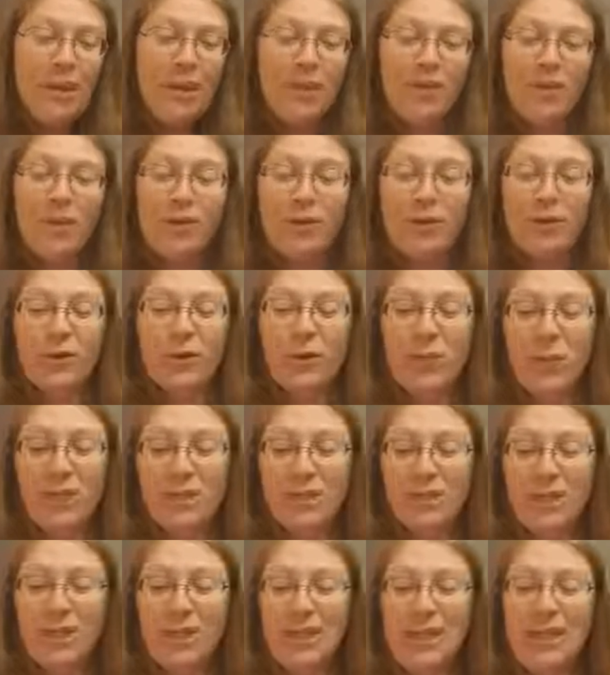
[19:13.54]
The third
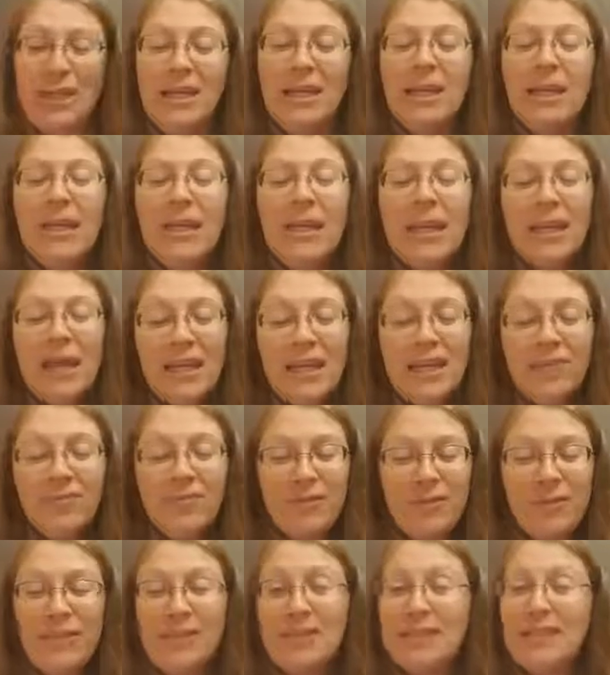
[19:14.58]
question,
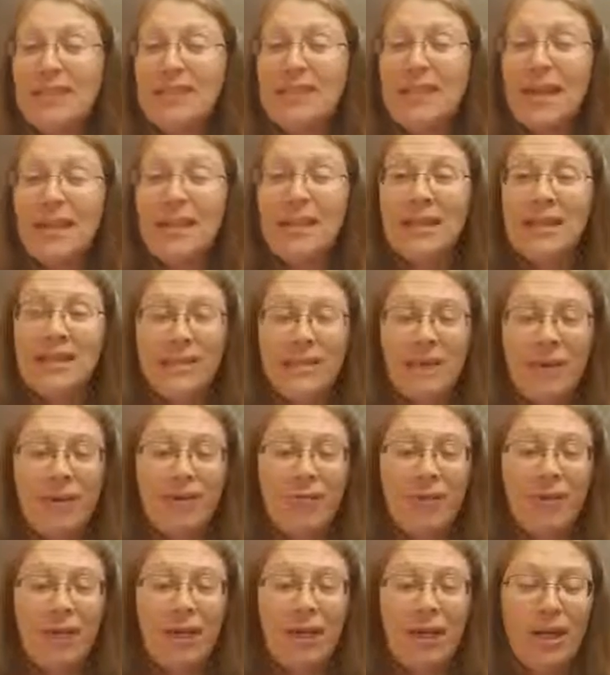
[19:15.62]
envy is a deadly sin
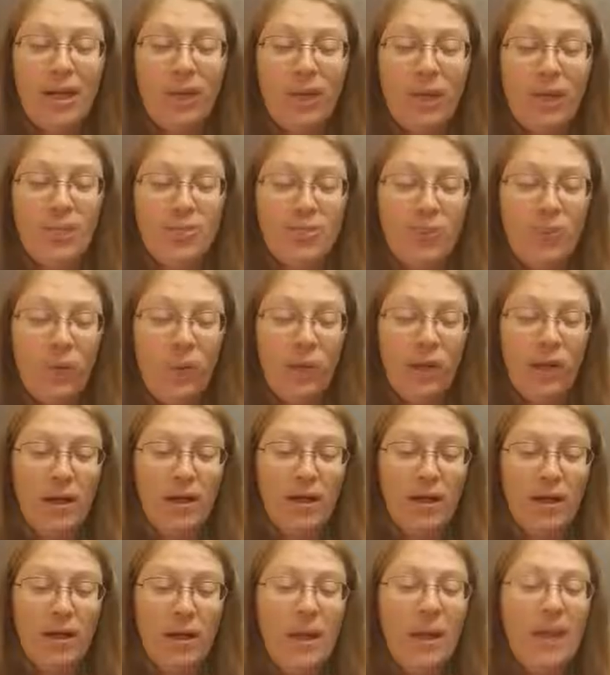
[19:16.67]
for Enneagrams 4.
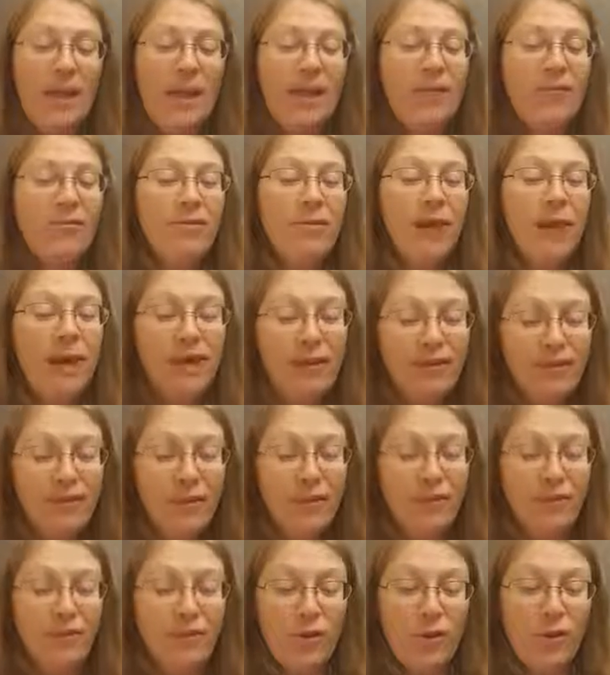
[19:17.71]

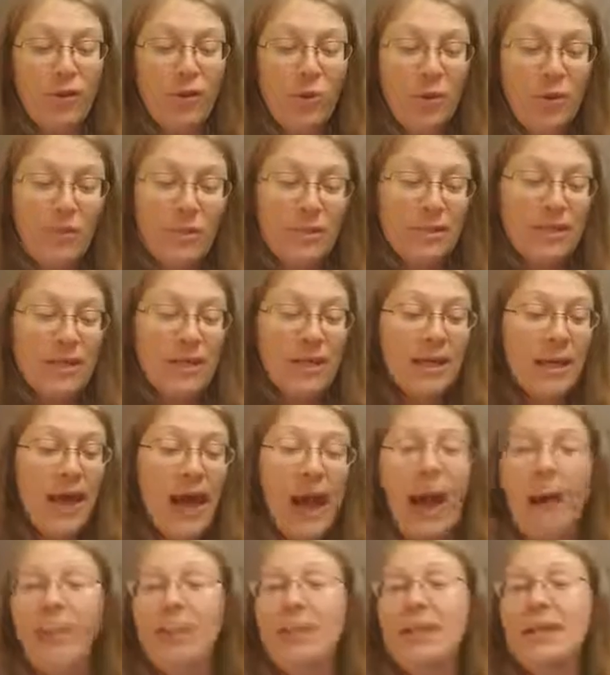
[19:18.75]
Envy for the normalcy,
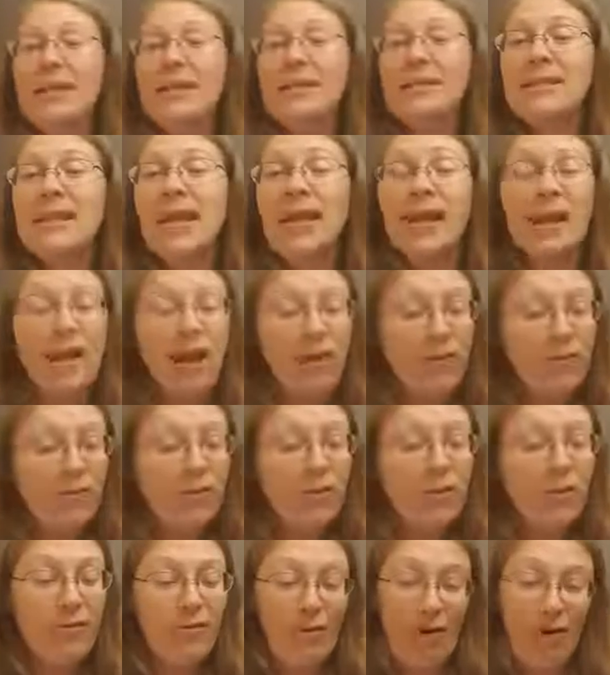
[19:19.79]
happiness, and
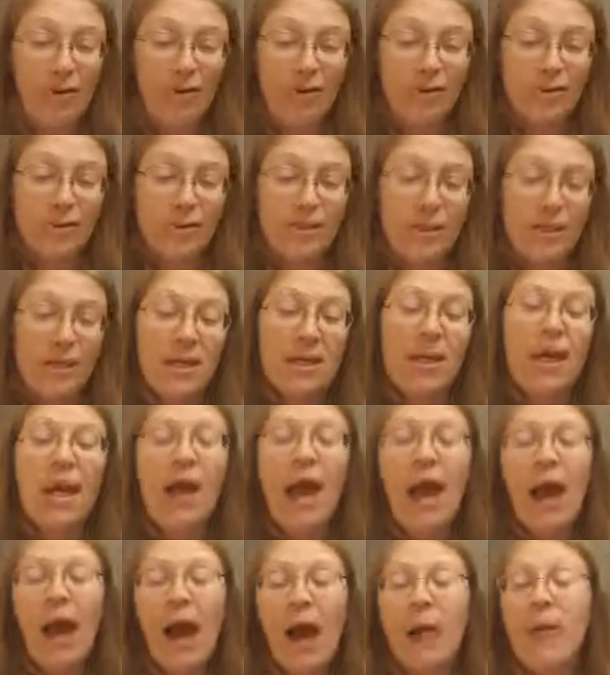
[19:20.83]
comfort of others.
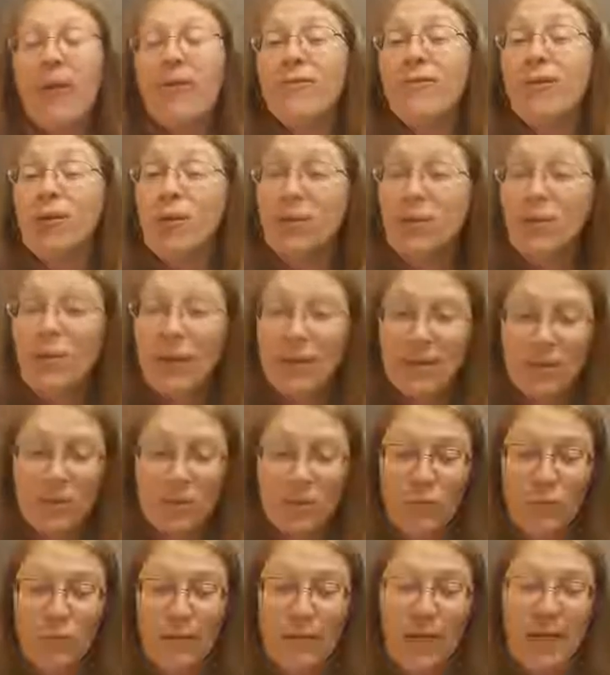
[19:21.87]
How have you
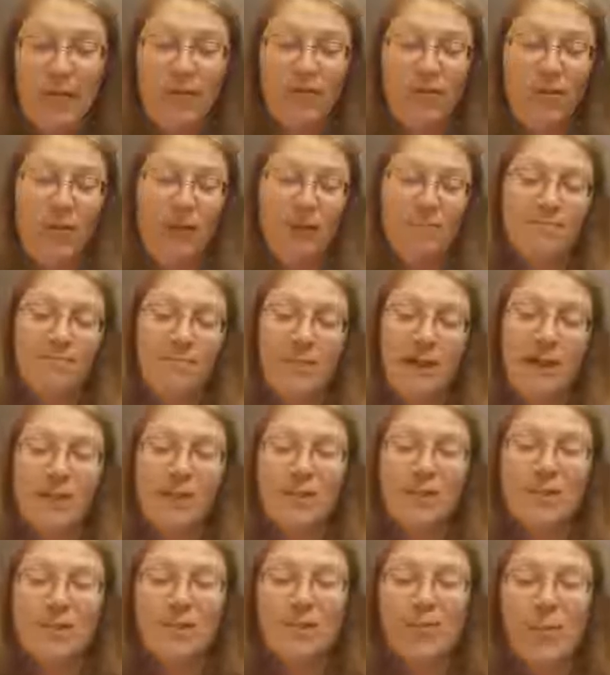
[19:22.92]
wrestled with envy? And
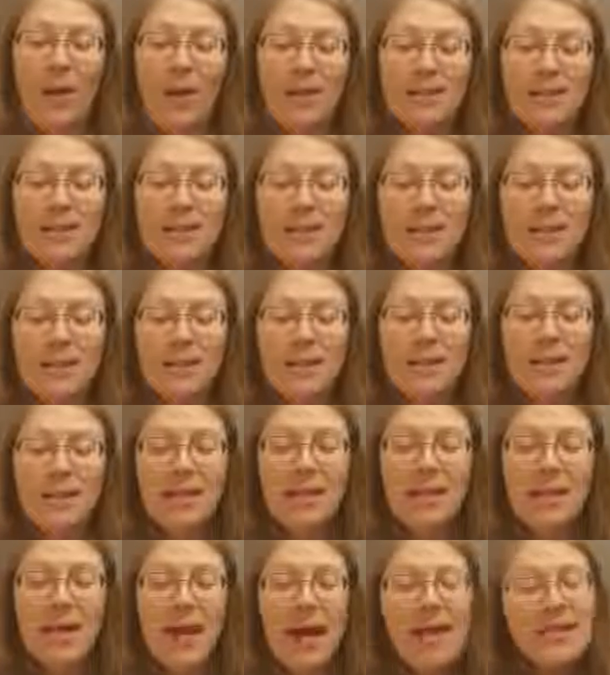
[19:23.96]
the response,
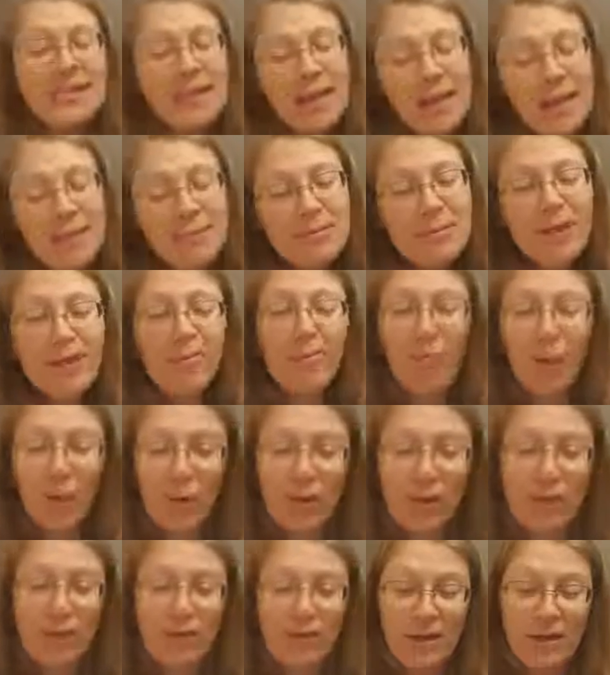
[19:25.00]
at times I've
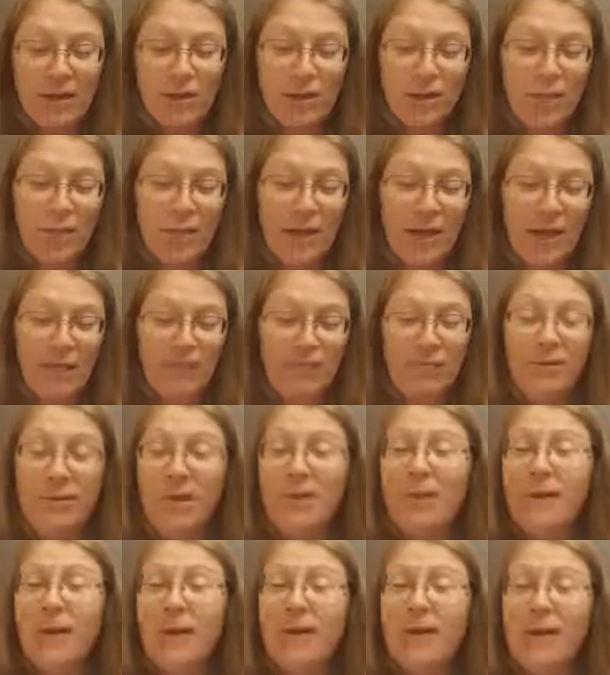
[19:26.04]
poorly wrestled with
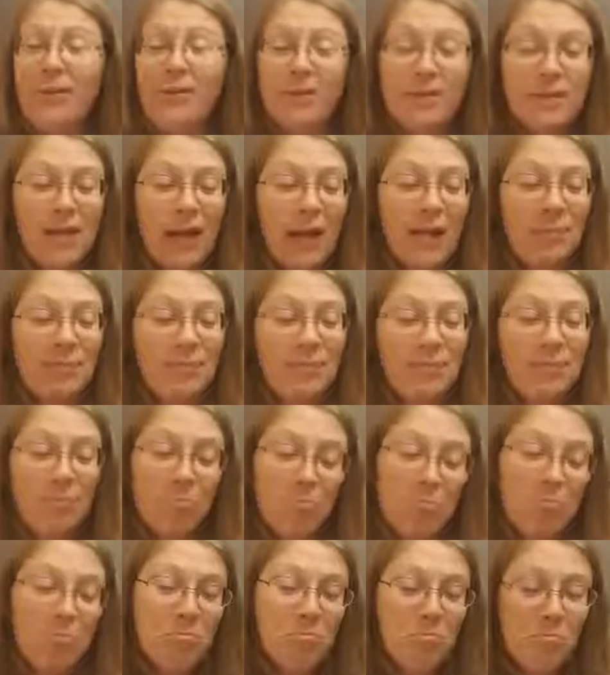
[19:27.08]
envy, at other times
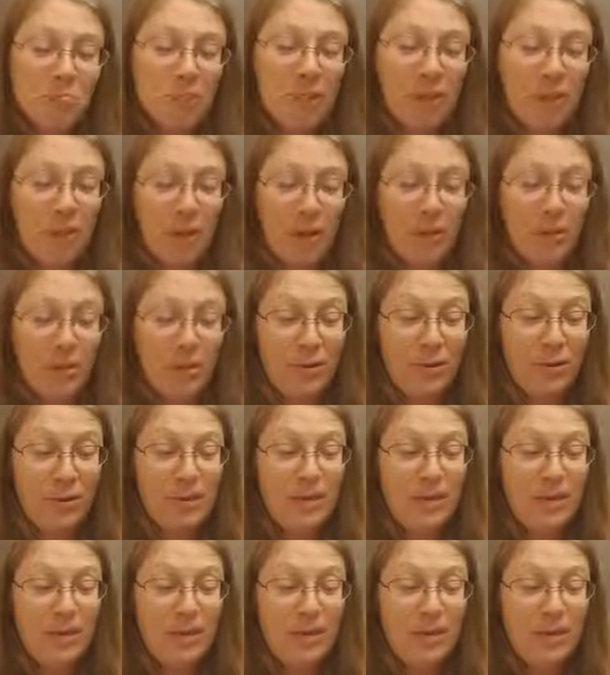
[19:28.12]
done better.